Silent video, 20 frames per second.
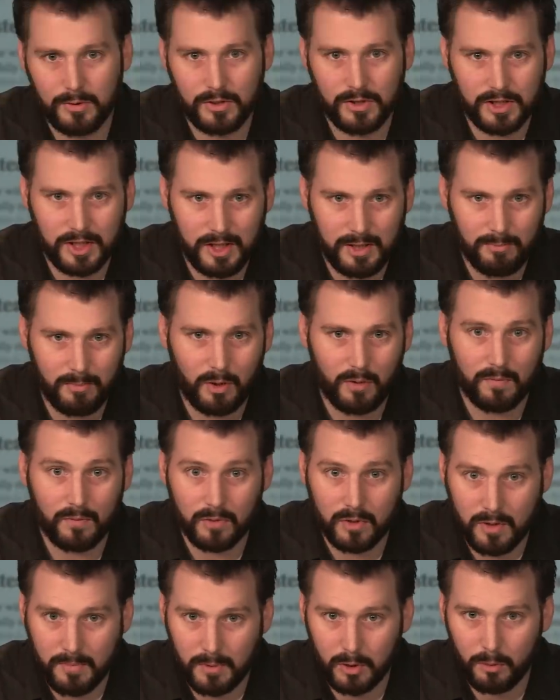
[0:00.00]
seam of
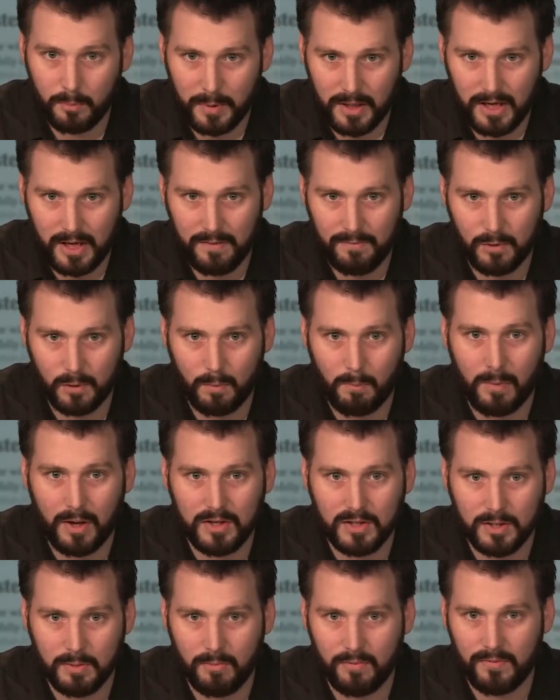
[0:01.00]
criminal behavior by
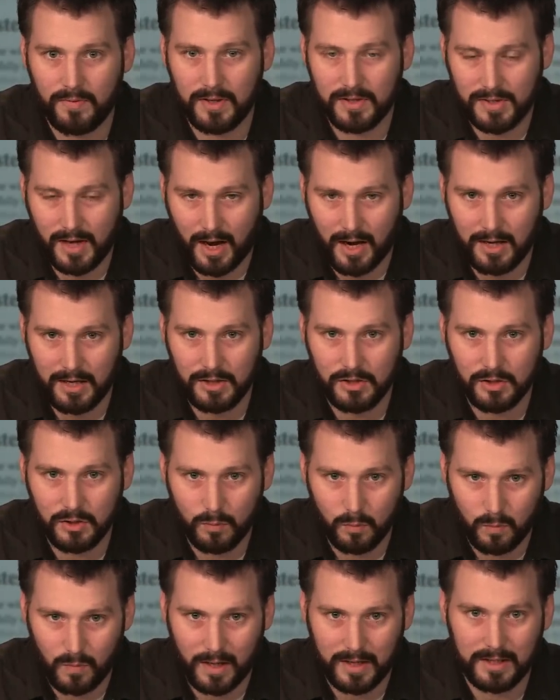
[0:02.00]
some of its highest
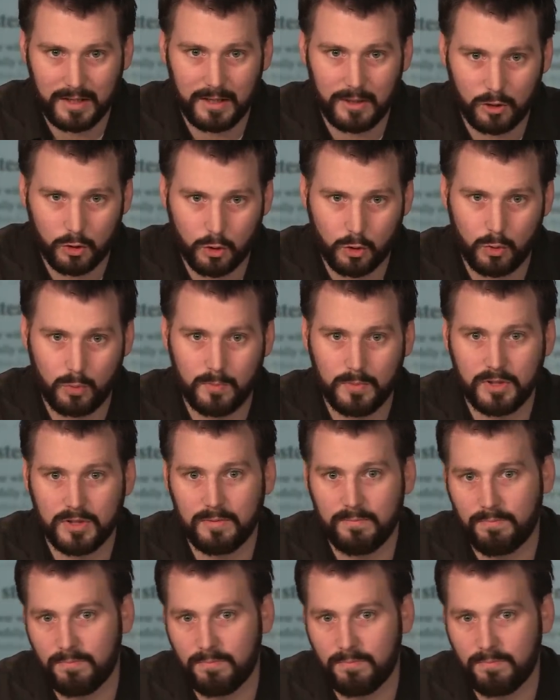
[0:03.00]
ranking troops.